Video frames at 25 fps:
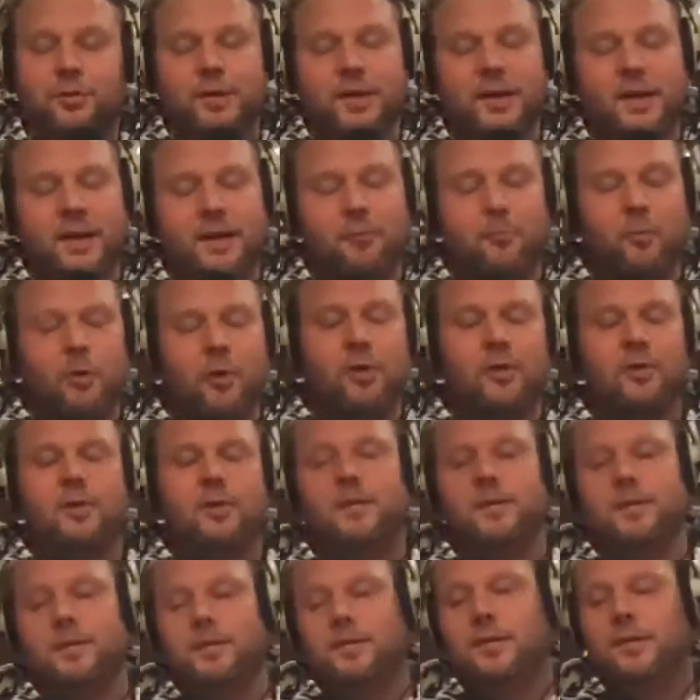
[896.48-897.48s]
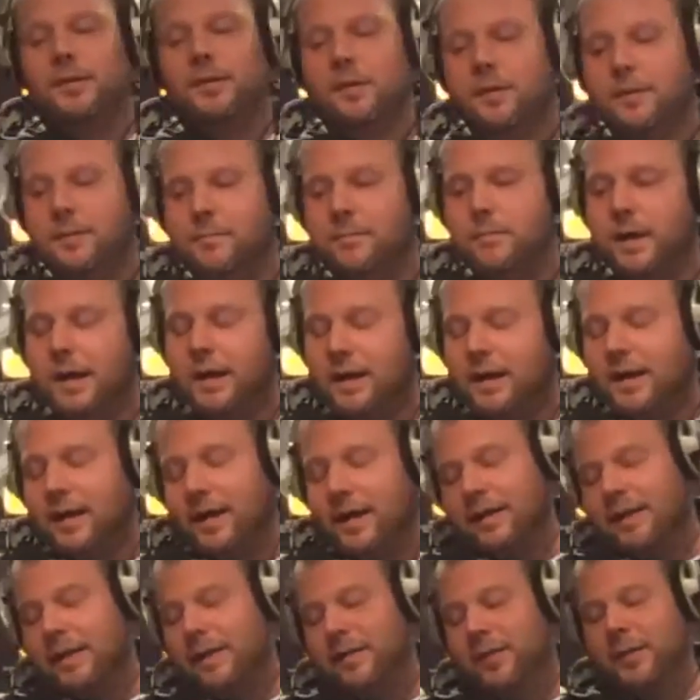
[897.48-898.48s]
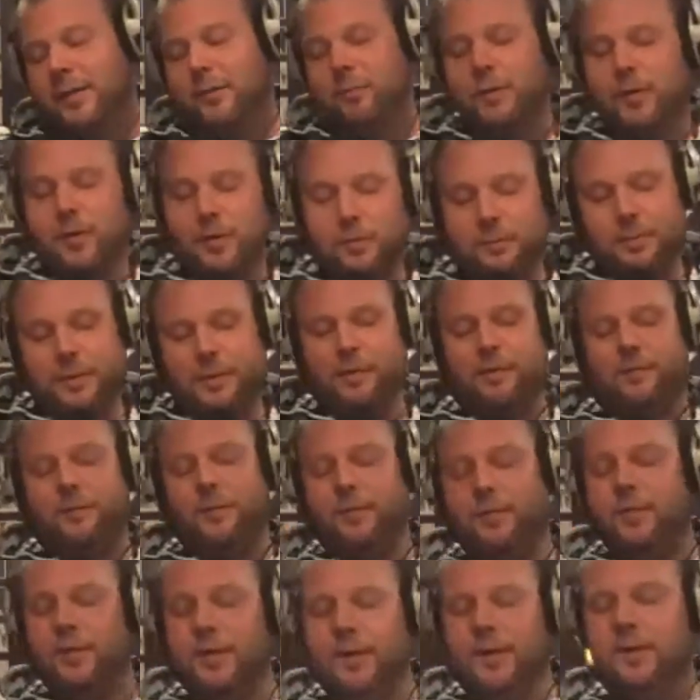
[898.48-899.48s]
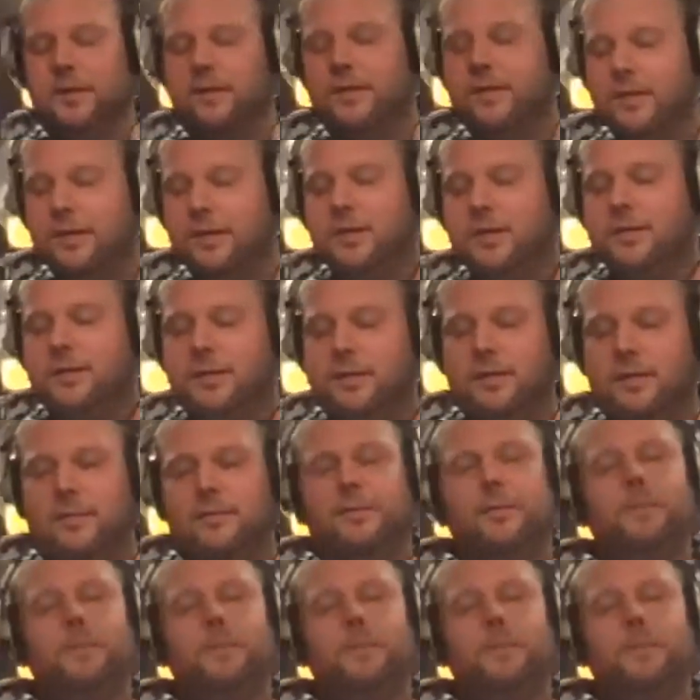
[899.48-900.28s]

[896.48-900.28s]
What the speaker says: And one of the, I think one of the beautiful things for